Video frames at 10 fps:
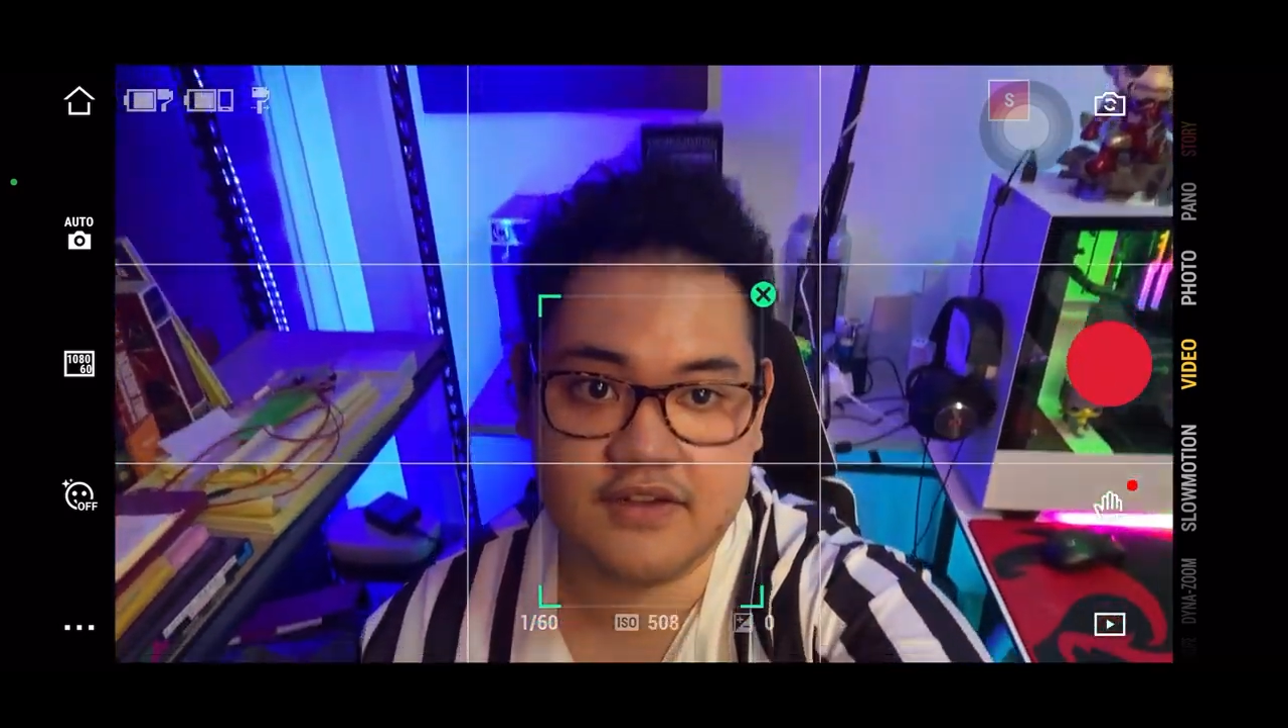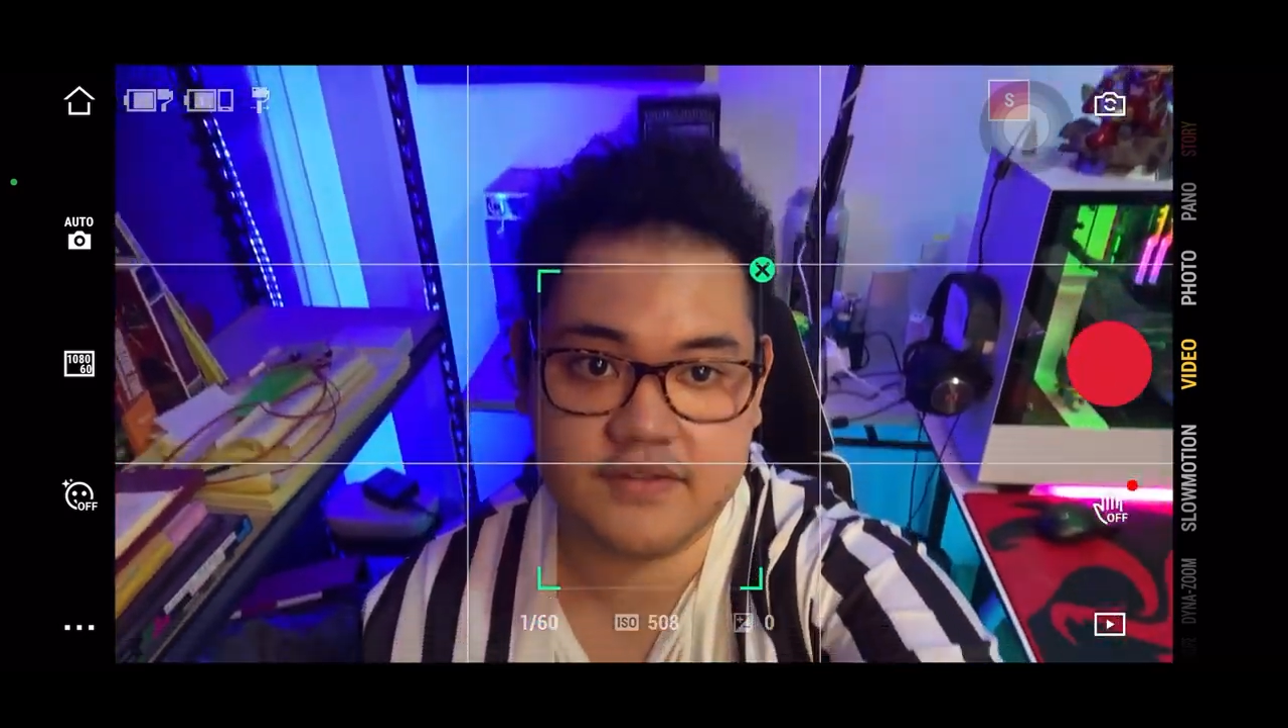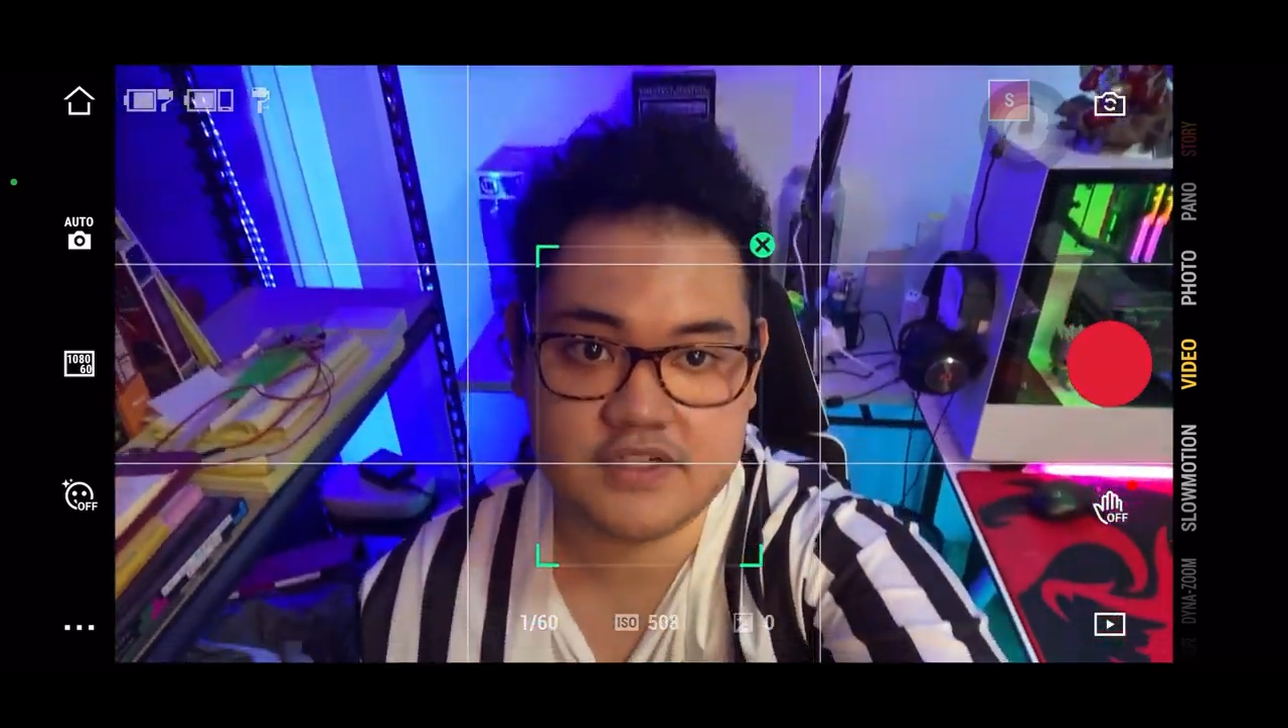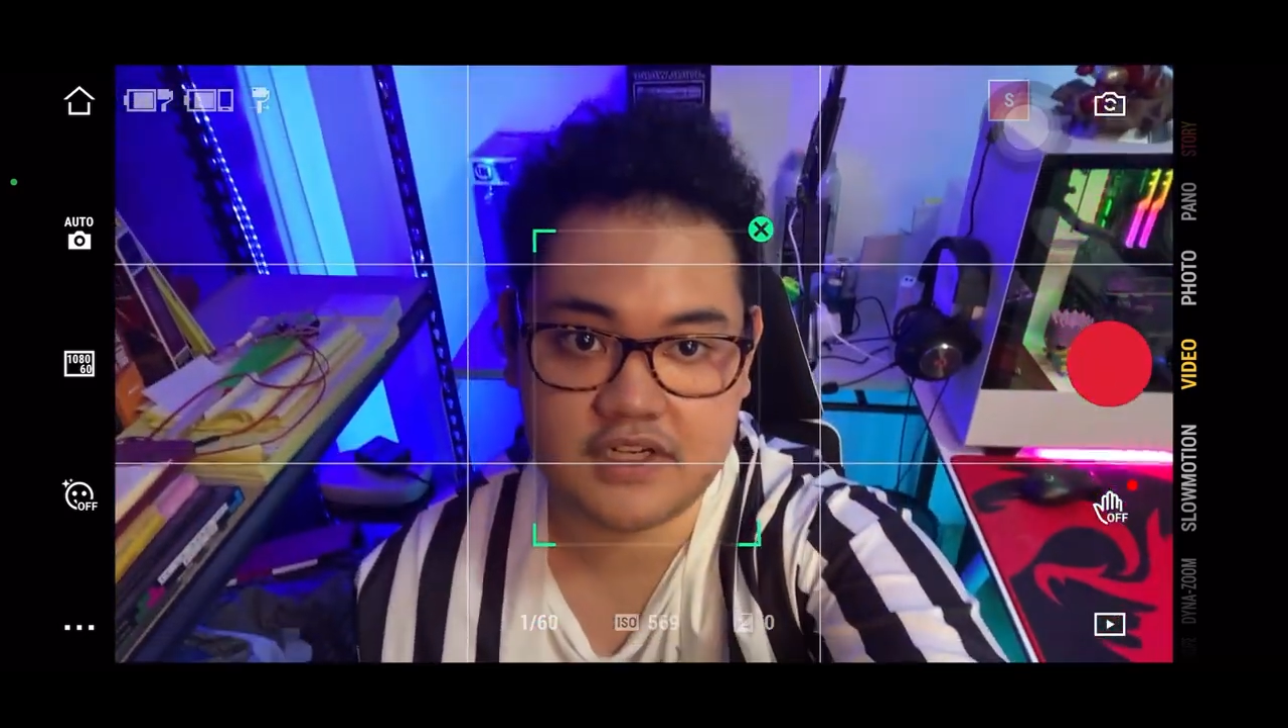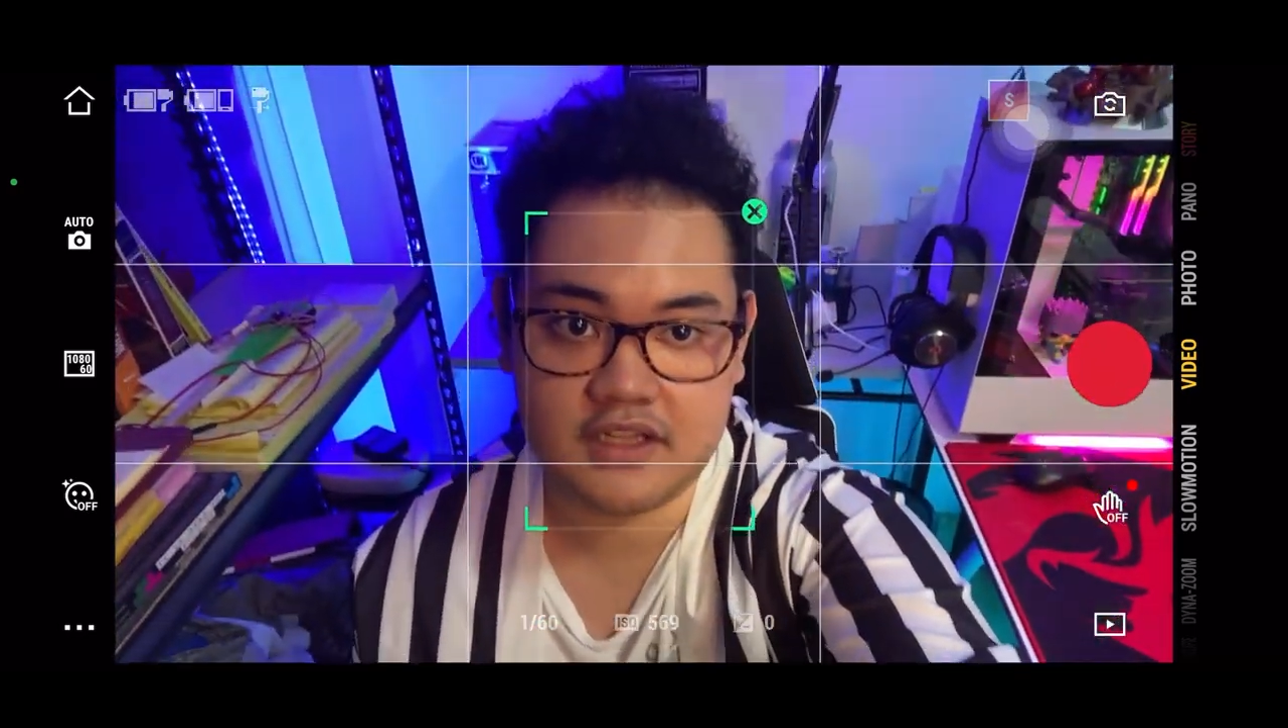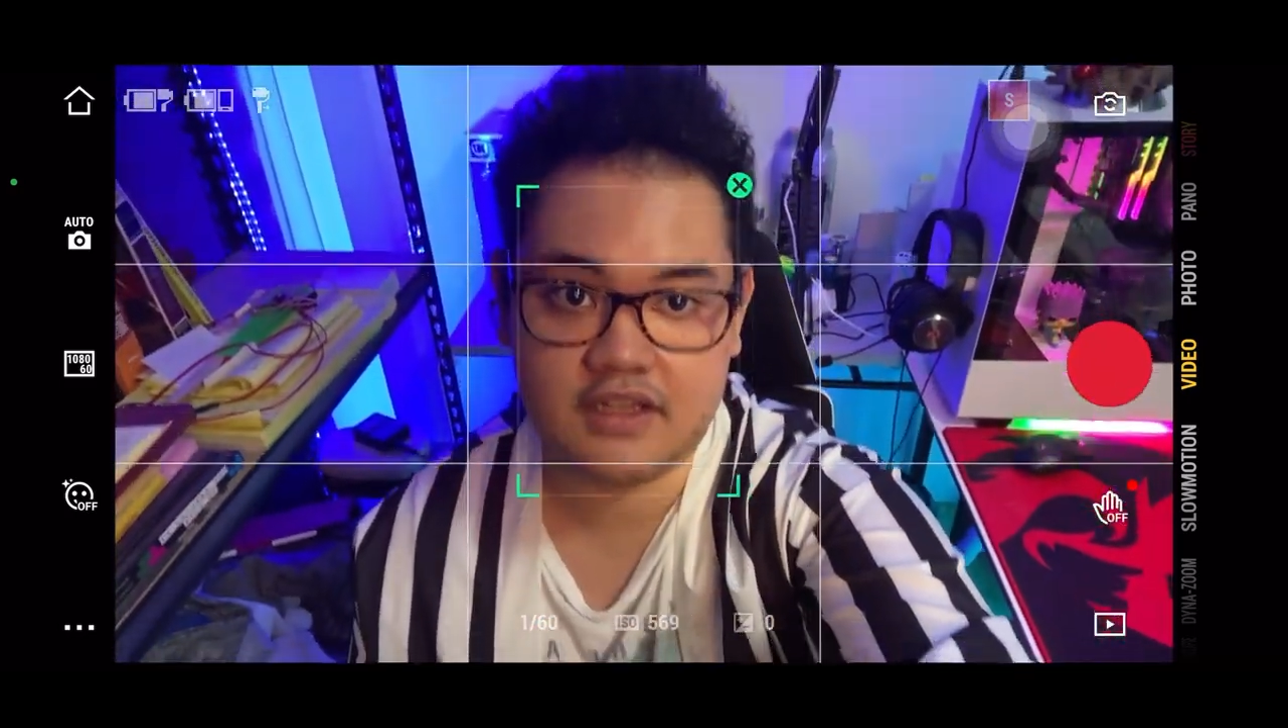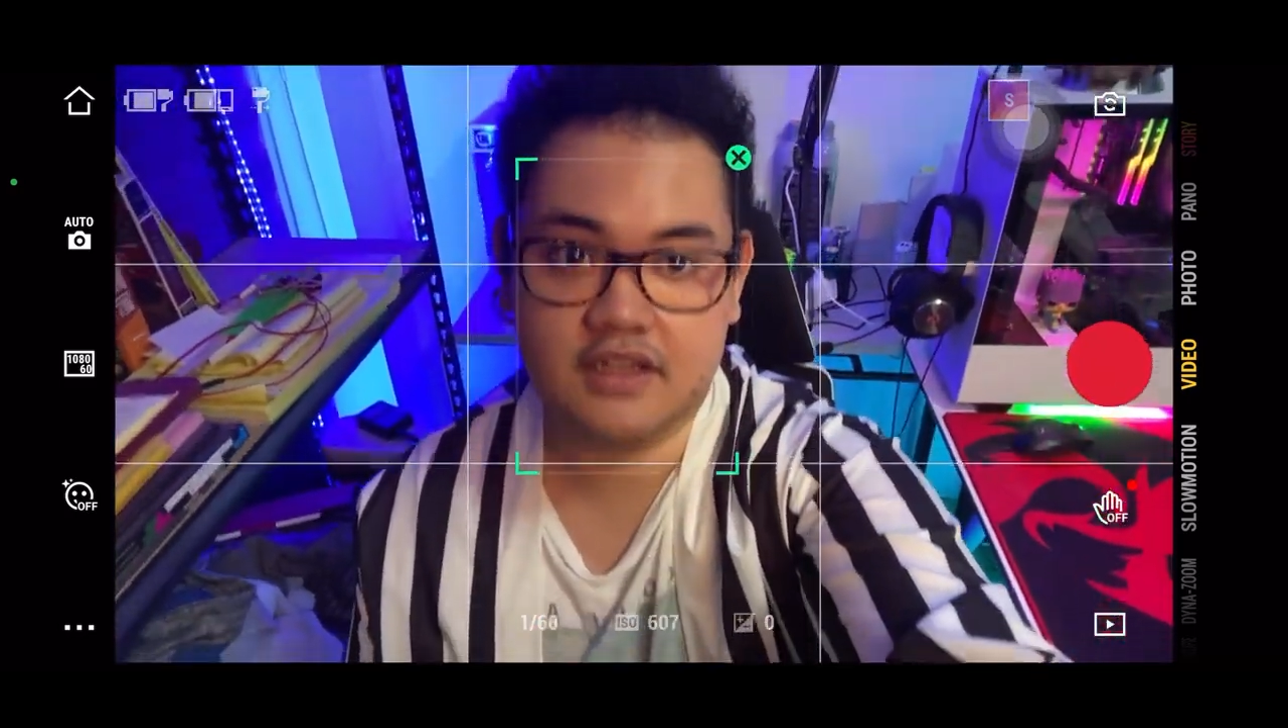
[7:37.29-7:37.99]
of the shot,